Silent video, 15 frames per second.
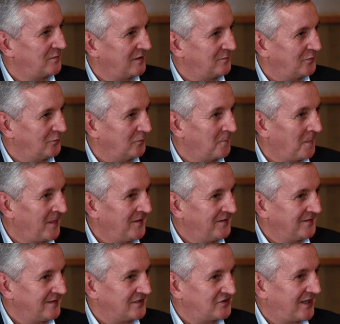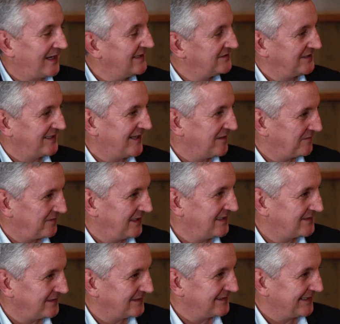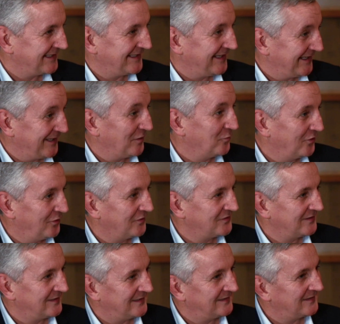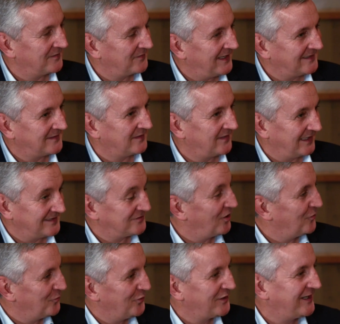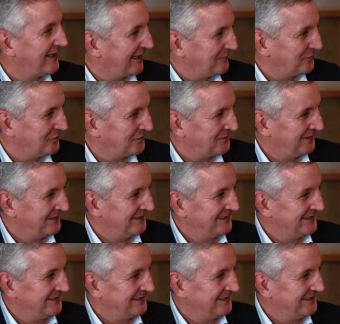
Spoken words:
to people the challenging they're facing in their world, and the fact that things aren't working anymore,